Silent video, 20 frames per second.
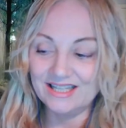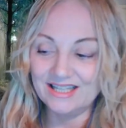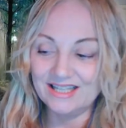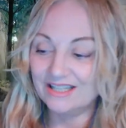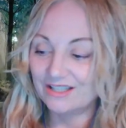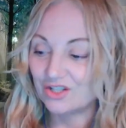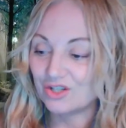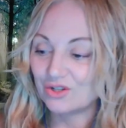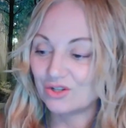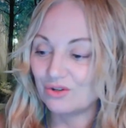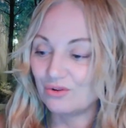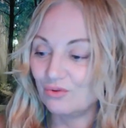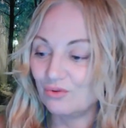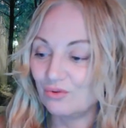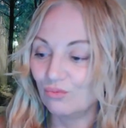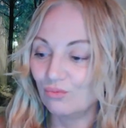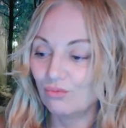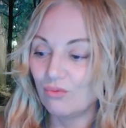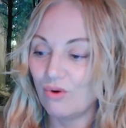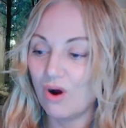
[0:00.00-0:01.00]
it's
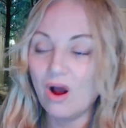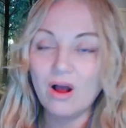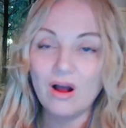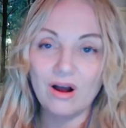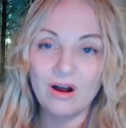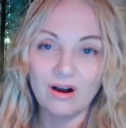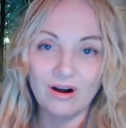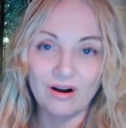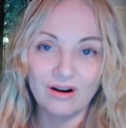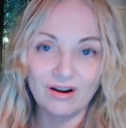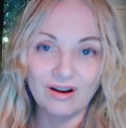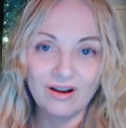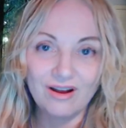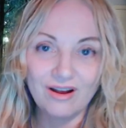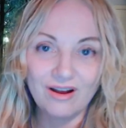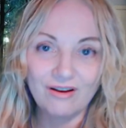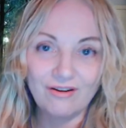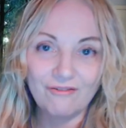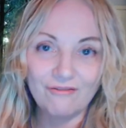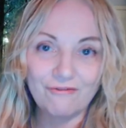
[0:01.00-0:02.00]
wrong
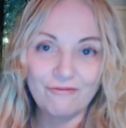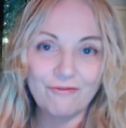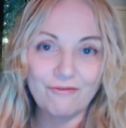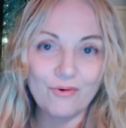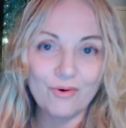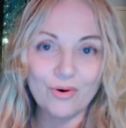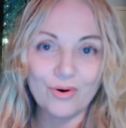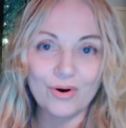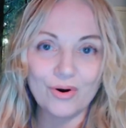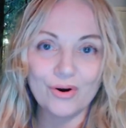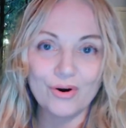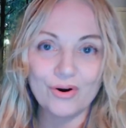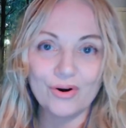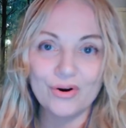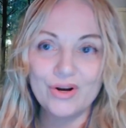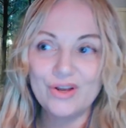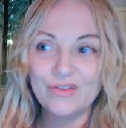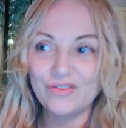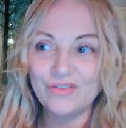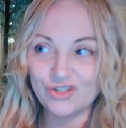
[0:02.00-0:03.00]

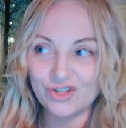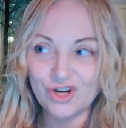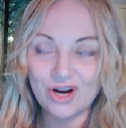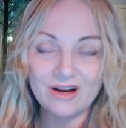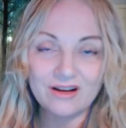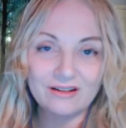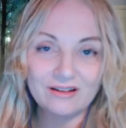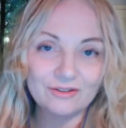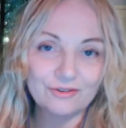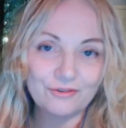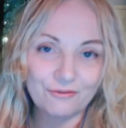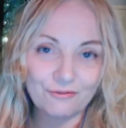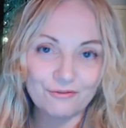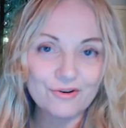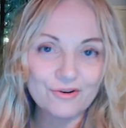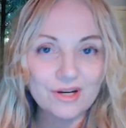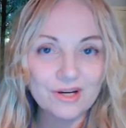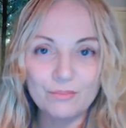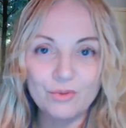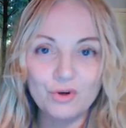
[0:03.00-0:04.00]
for the
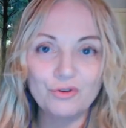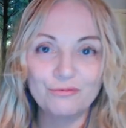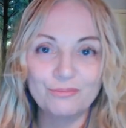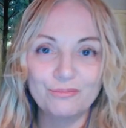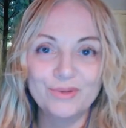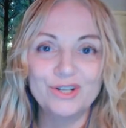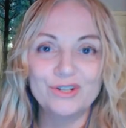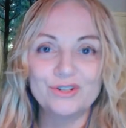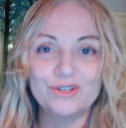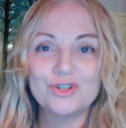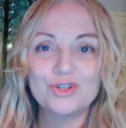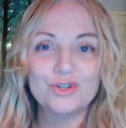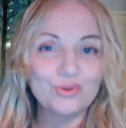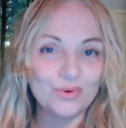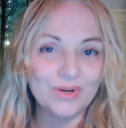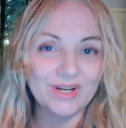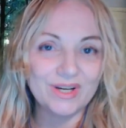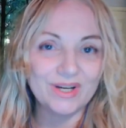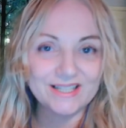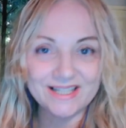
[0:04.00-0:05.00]
child-free movement
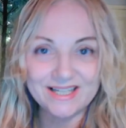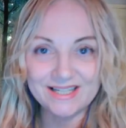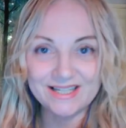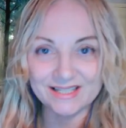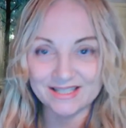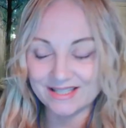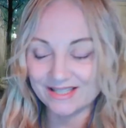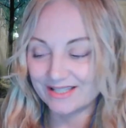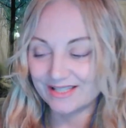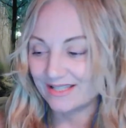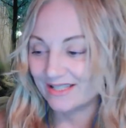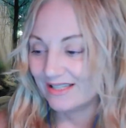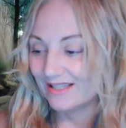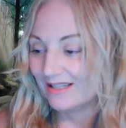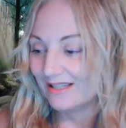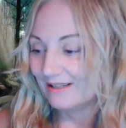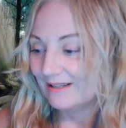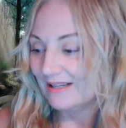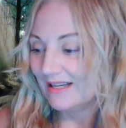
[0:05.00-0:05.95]
to exist.